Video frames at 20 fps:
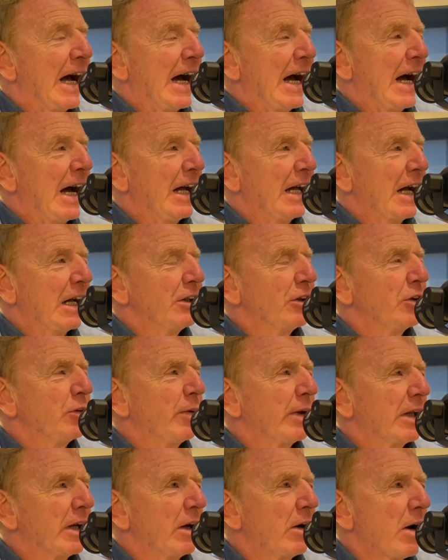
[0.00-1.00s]
I don't know
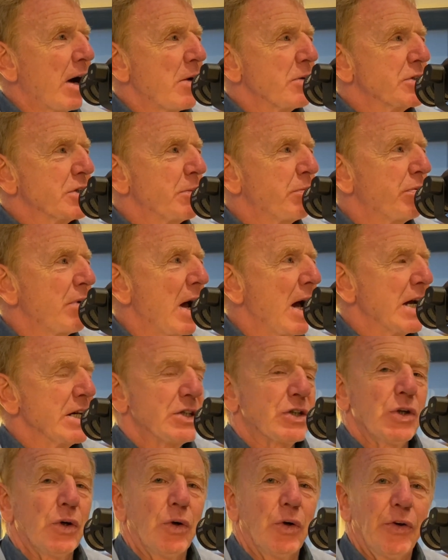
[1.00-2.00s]
whether I was surprised
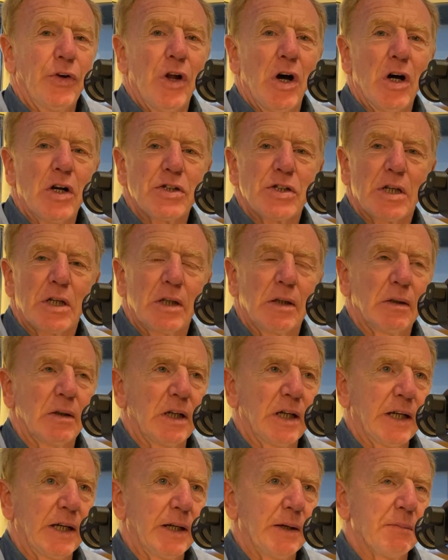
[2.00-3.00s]
or not
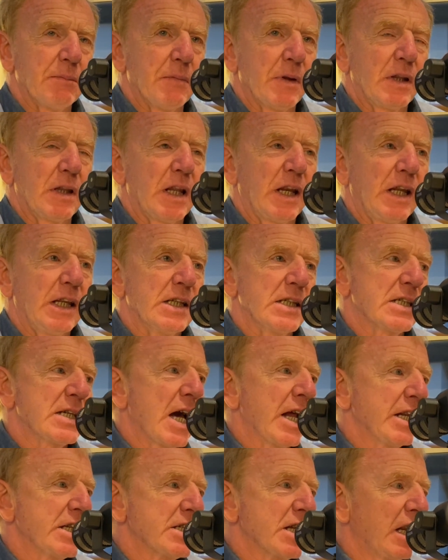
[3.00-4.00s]
that he
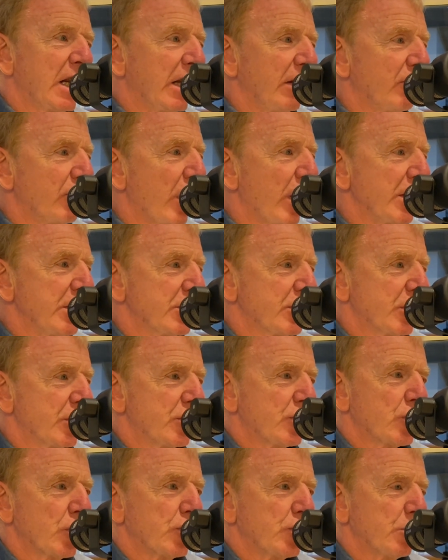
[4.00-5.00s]
decided to leave Rangers at
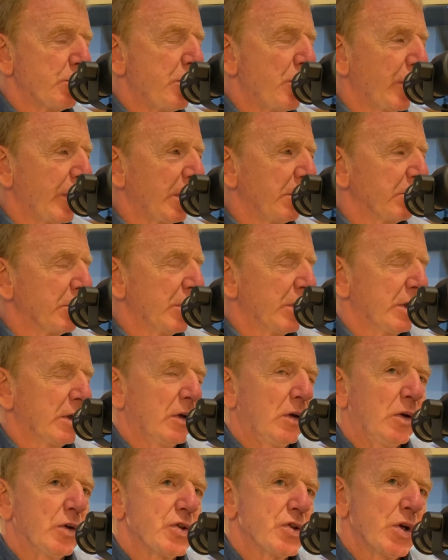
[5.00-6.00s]
such a point, but
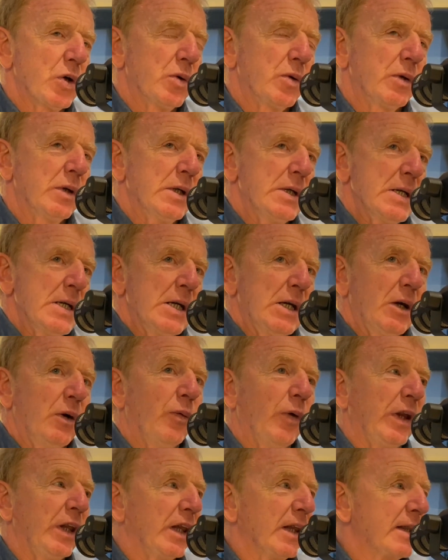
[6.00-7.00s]
also
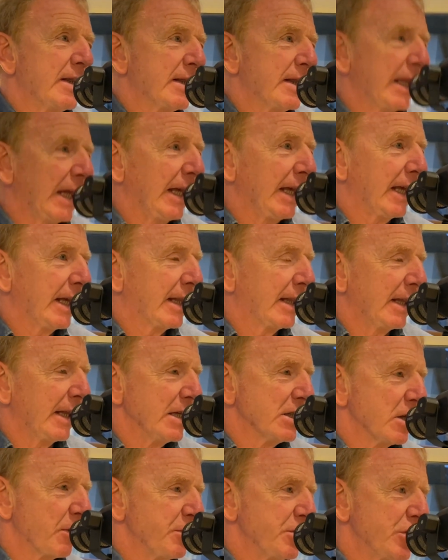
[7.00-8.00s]
when you think these
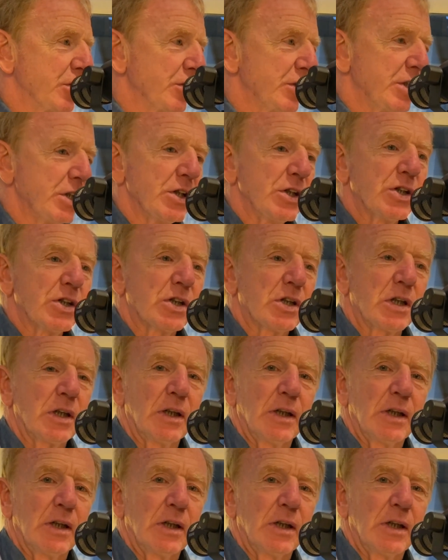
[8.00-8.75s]
opportunities